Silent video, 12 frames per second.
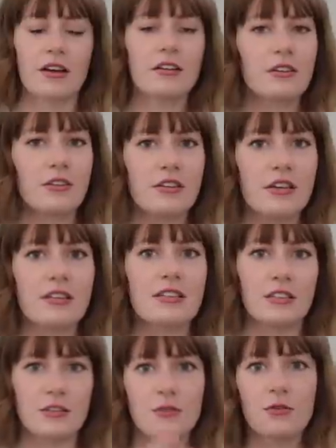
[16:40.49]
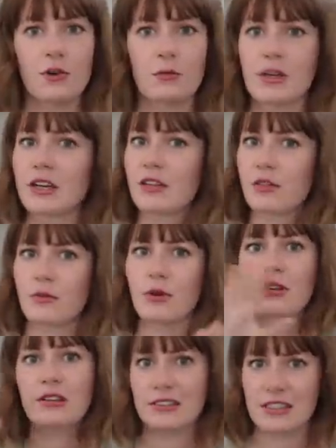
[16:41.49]
Another essential for me
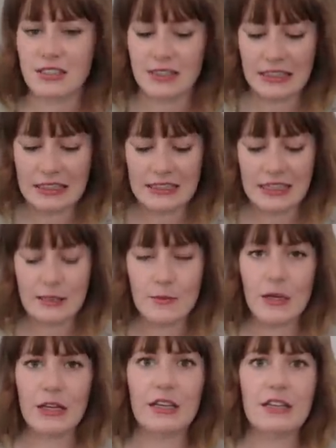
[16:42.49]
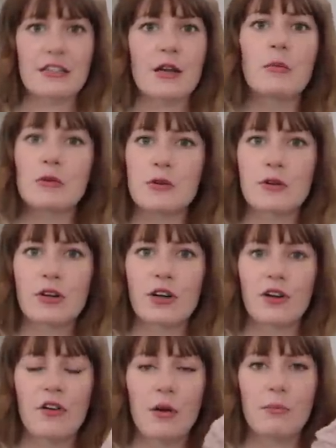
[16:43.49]
throughout the seasons has been some sort
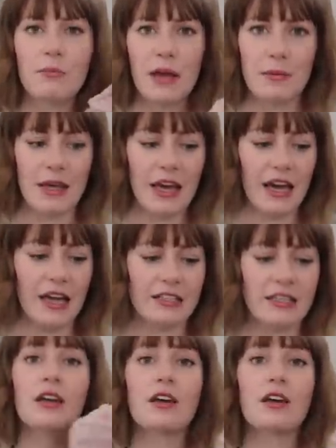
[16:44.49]
of baby hat.